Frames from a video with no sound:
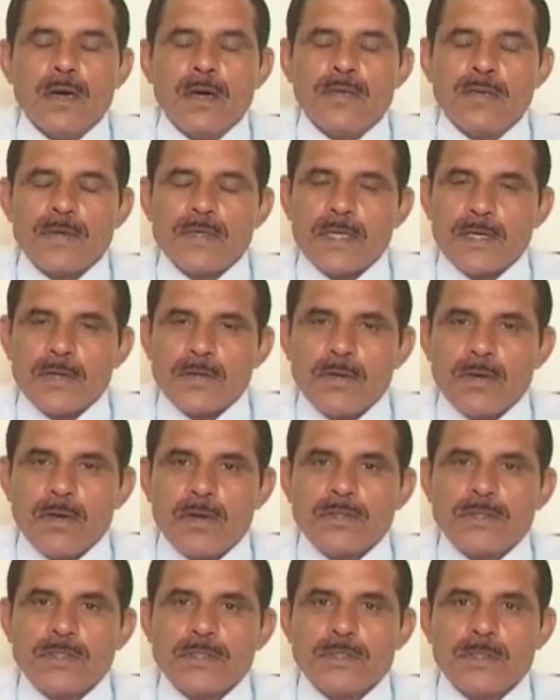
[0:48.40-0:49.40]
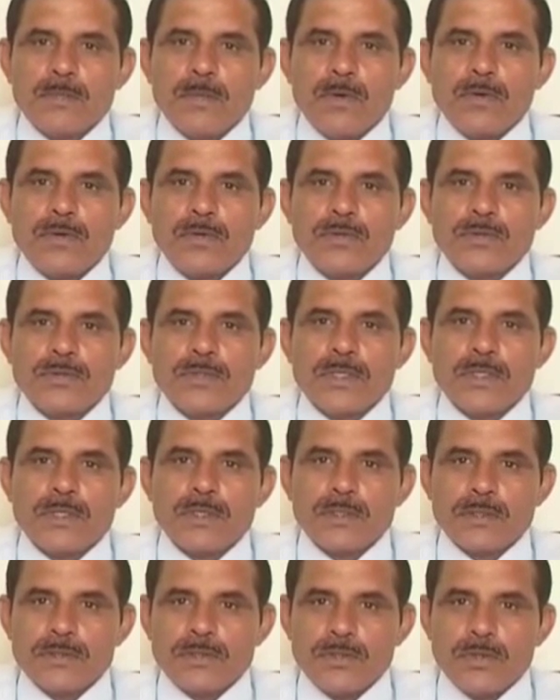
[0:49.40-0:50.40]
Our technology is about
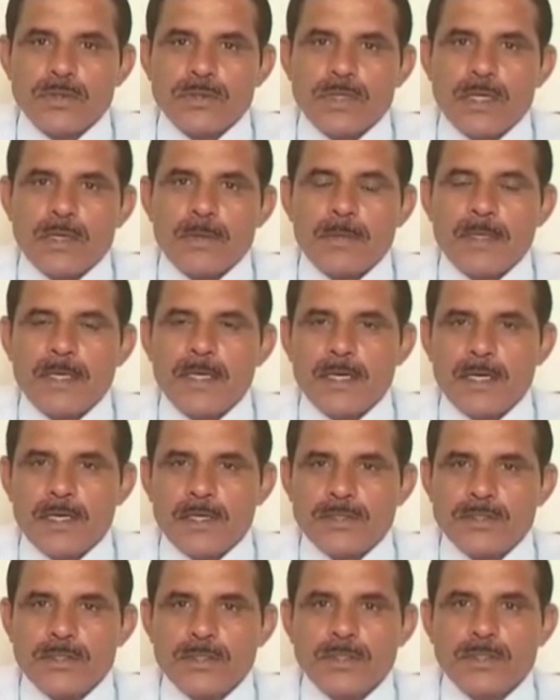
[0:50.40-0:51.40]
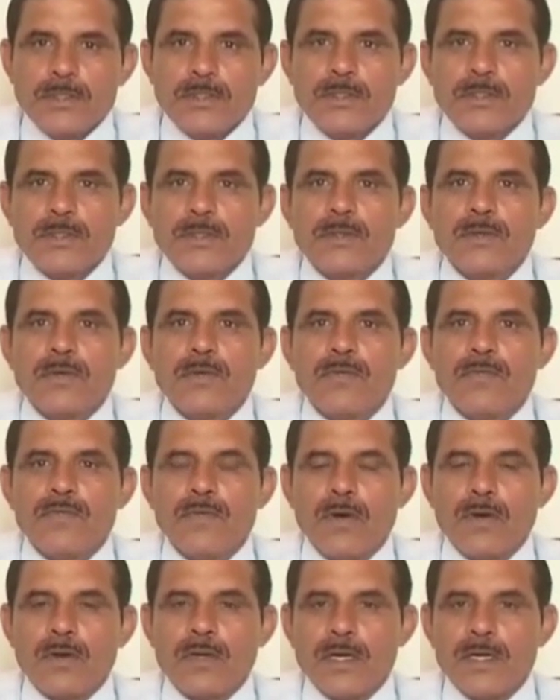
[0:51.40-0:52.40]
using geothermal energy
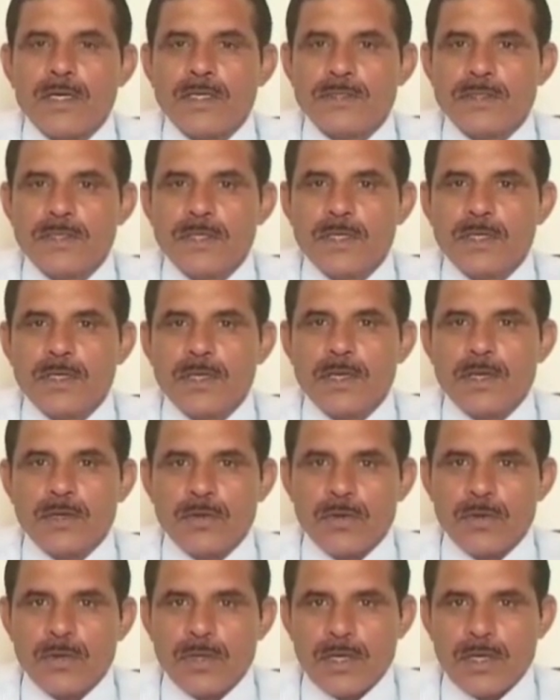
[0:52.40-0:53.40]
for conditioning indoor